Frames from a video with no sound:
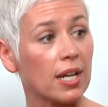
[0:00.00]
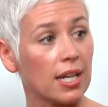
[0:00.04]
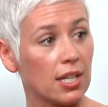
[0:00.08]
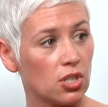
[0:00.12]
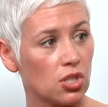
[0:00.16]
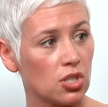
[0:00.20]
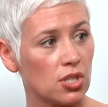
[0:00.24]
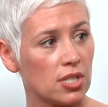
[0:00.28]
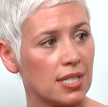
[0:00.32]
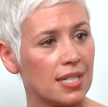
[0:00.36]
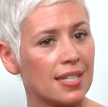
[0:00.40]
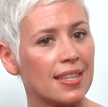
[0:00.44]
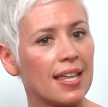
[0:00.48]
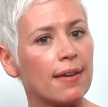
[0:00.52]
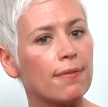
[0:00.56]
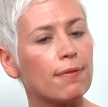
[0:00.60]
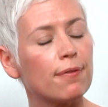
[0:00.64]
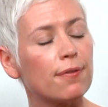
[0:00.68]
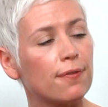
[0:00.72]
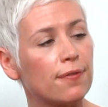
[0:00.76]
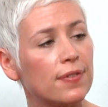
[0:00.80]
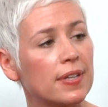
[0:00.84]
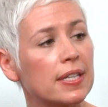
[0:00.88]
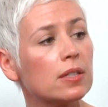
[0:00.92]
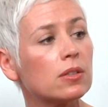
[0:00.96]
agency
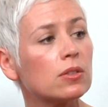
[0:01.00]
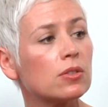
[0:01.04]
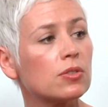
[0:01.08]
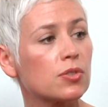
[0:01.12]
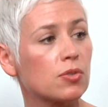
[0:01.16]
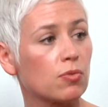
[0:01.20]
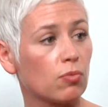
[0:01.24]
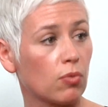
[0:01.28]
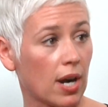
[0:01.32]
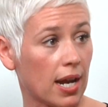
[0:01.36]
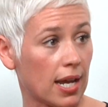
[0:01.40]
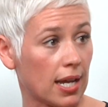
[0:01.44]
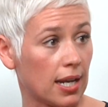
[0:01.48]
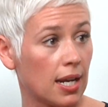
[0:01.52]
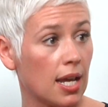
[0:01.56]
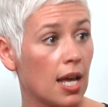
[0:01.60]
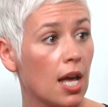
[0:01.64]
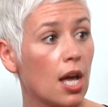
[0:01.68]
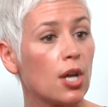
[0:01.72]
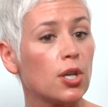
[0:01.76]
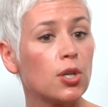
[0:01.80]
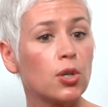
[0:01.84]
that feels right.